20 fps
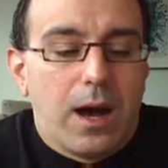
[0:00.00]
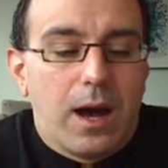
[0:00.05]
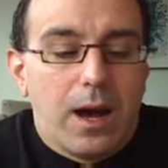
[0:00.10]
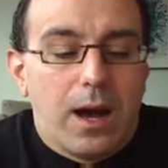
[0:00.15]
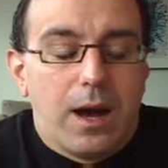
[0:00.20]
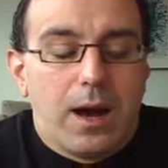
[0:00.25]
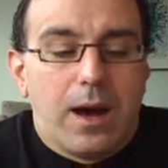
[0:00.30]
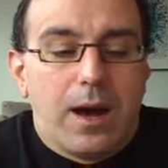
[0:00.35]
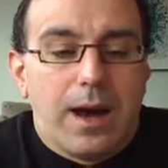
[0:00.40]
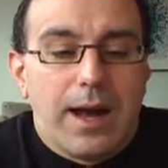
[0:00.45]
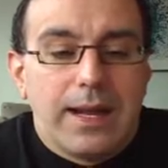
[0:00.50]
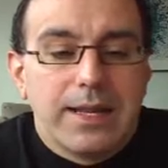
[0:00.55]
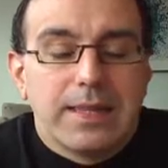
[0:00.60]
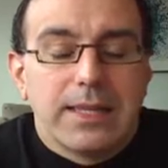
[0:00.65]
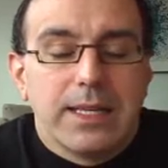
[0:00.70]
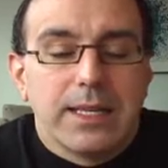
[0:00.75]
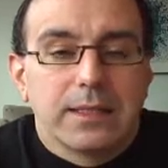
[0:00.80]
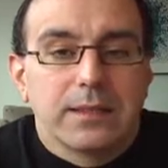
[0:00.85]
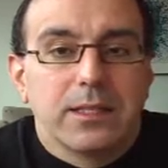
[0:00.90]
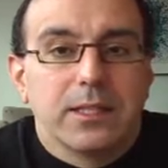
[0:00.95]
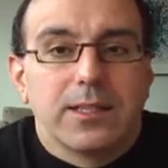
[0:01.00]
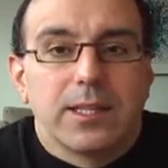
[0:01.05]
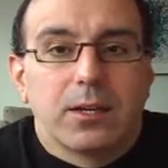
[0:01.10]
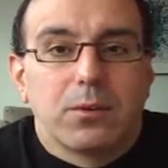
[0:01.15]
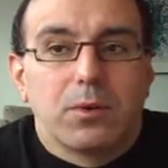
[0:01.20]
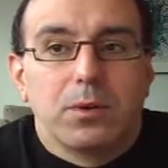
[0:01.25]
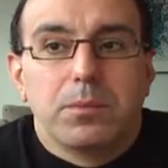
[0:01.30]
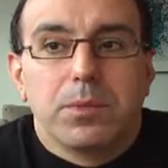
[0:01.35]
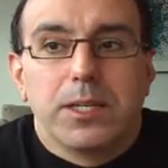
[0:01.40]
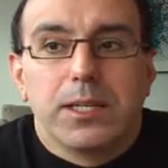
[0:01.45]
Uh, I think that there
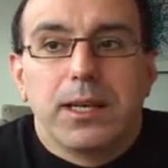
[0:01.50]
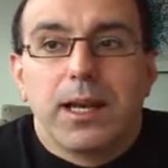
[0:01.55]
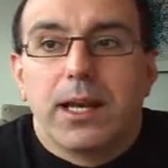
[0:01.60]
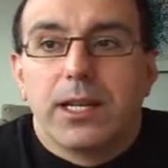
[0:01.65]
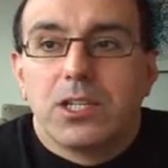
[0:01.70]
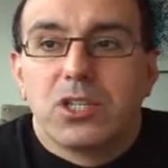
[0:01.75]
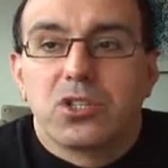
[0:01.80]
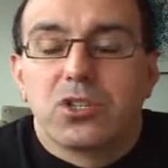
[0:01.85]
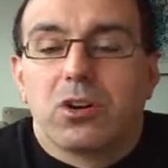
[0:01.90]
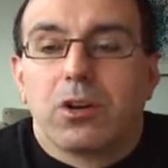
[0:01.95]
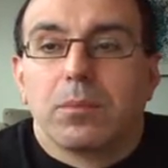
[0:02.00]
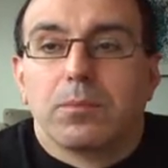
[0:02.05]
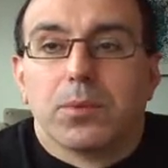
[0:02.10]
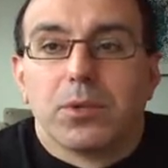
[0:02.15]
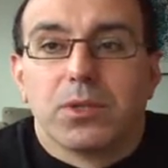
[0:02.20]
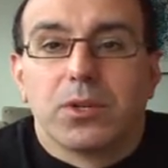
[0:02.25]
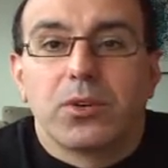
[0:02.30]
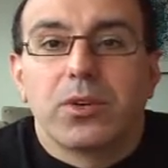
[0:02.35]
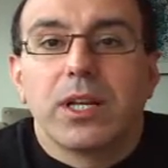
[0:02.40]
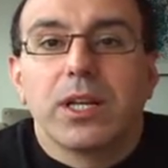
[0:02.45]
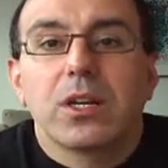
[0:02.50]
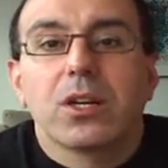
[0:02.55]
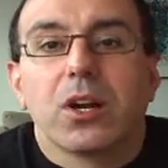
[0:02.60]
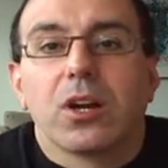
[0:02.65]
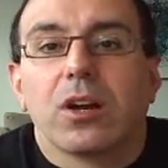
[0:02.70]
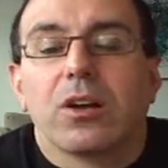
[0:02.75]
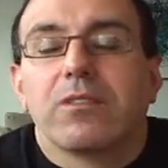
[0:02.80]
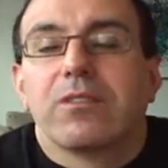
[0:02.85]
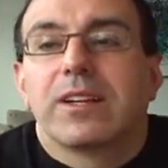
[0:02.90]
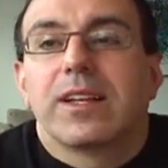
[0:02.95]
would be a sharp learning curve,